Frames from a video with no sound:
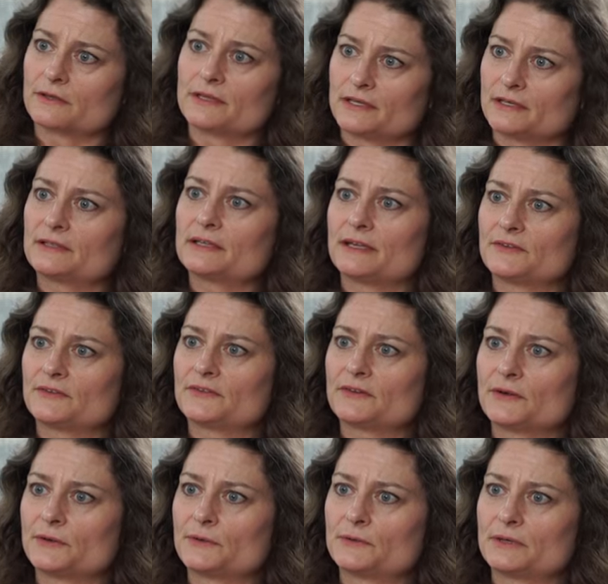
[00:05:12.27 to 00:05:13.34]
or they, and
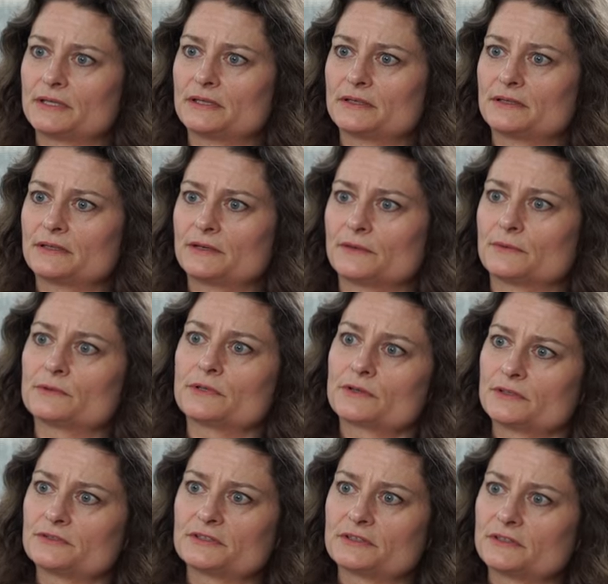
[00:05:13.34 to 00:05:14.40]
so, you, you know,
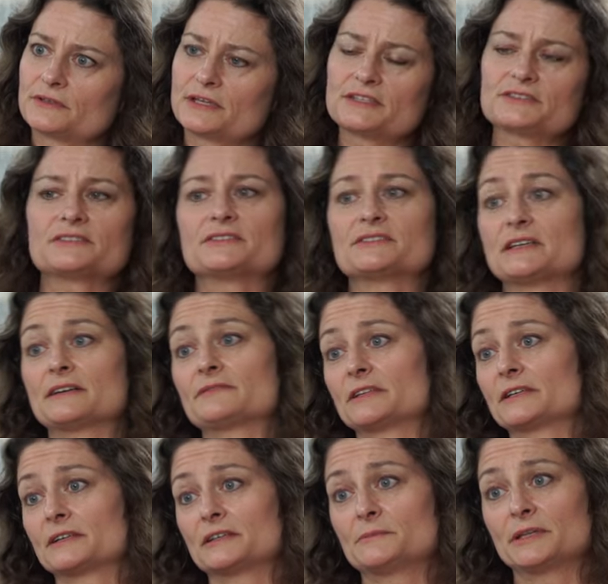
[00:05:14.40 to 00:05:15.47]
loco location is
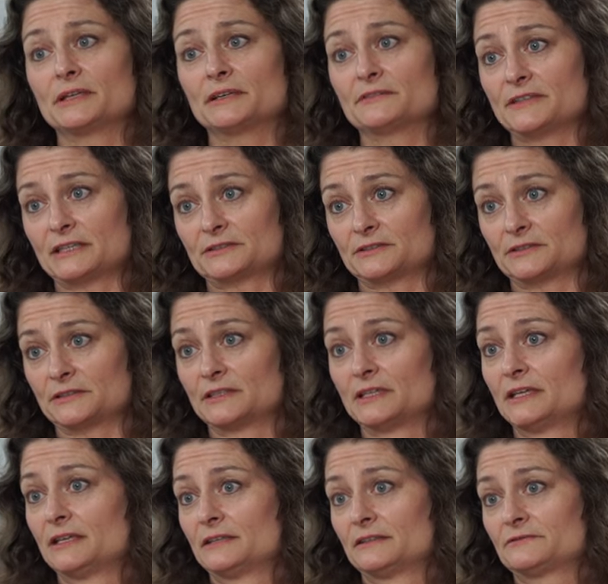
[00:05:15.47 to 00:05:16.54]
definitely going to be a factor
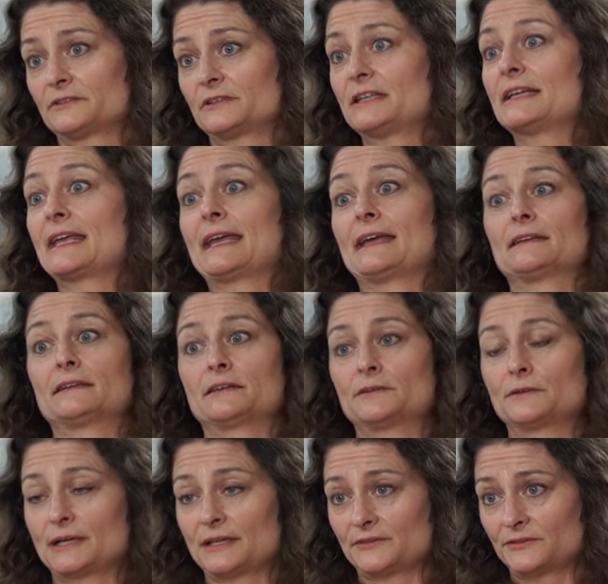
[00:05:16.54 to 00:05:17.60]
for any candidate
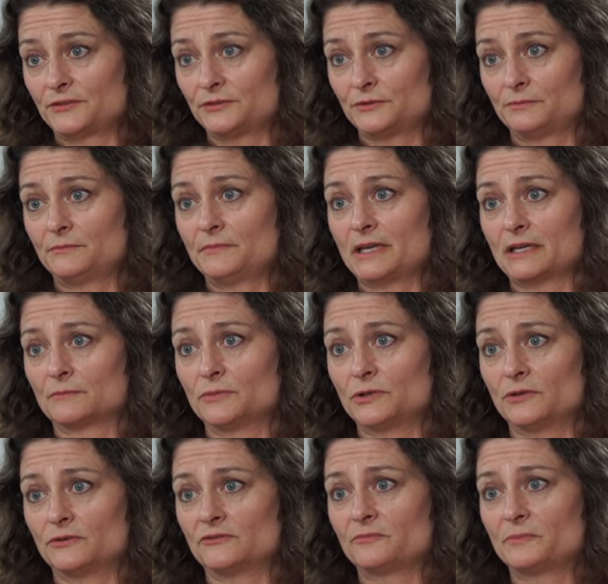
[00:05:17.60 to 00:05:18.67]
who has to make a
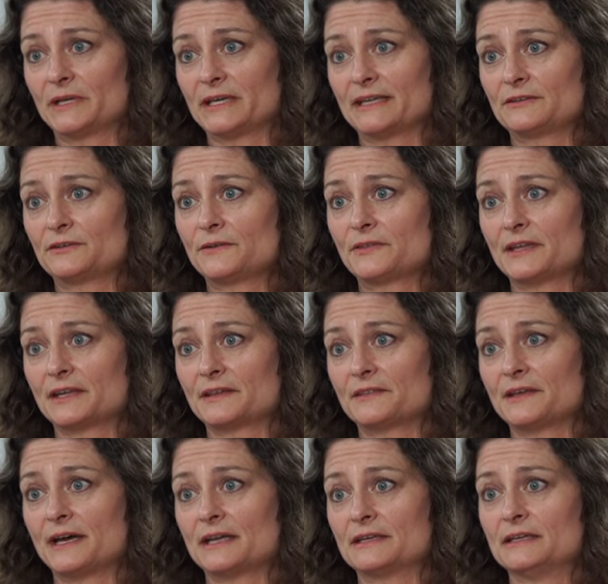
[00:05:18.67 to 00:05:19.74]
move. But I do think
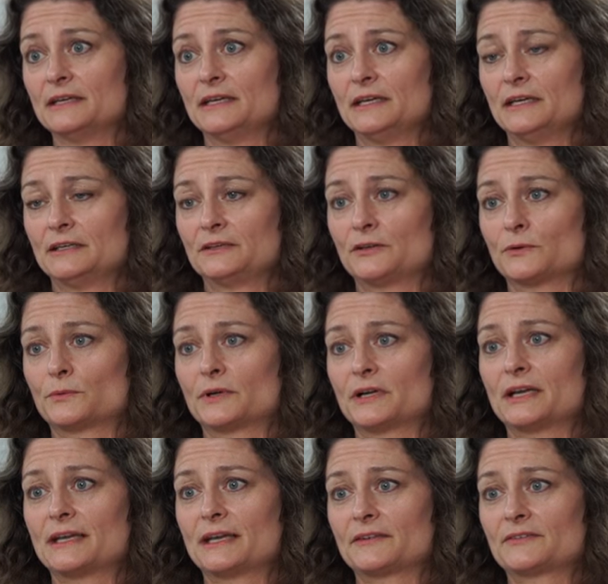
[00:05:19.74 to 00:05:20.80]
that, you know, we're
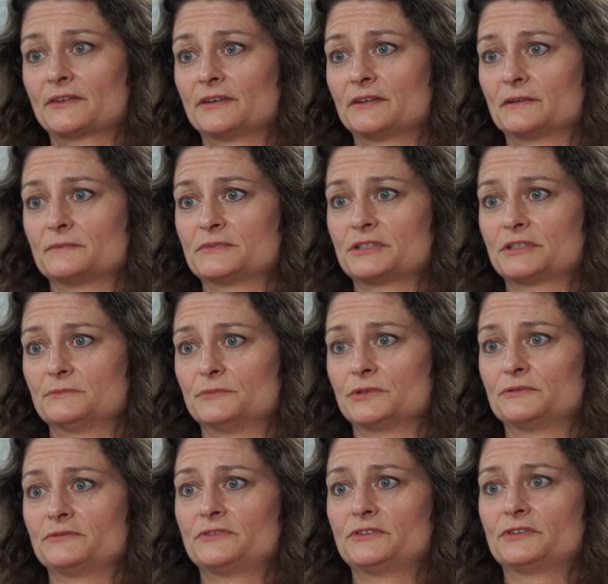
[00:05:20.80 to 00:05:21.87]
not asking them to
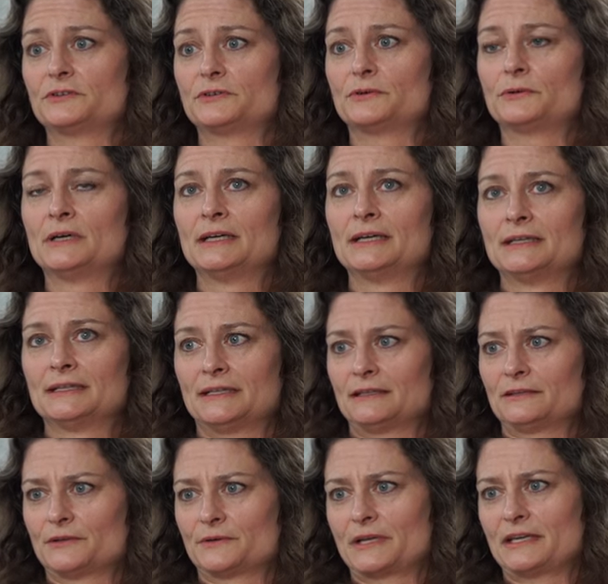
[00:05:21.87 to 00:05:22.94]
move to
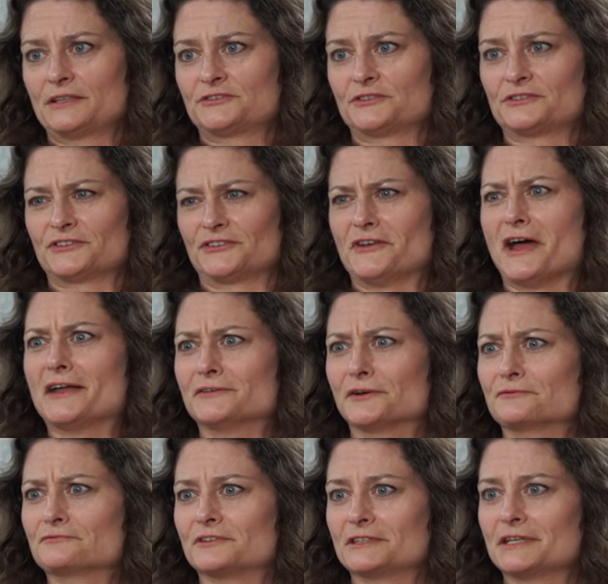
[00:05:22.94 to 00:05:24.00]
a location just not
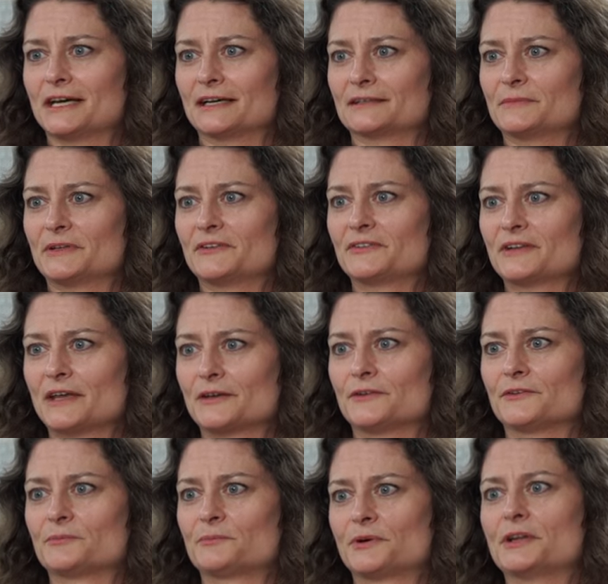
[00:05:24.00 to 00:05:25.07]
known for tech. I mean,
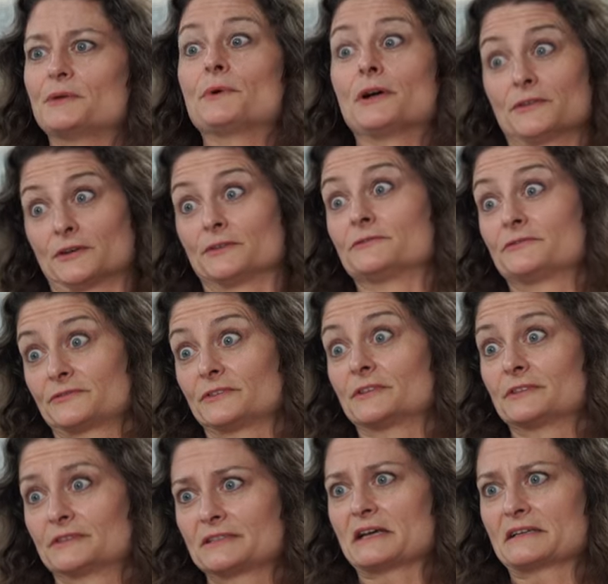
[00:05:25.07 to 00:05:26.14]
Seattle's pretty well known
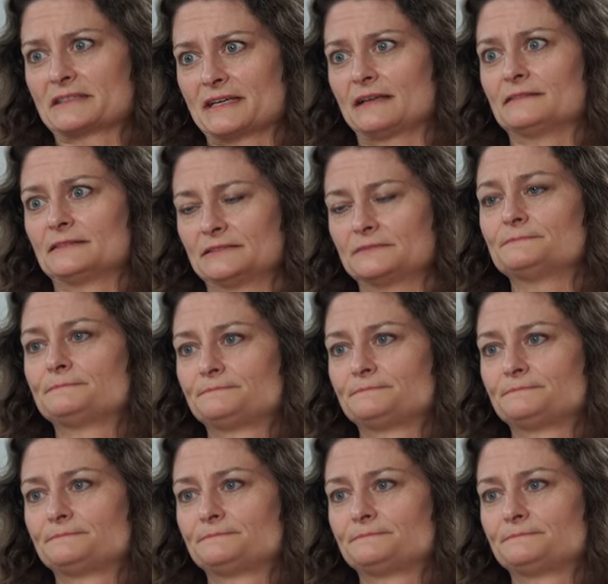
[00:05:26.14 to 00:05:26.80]
for tech talent.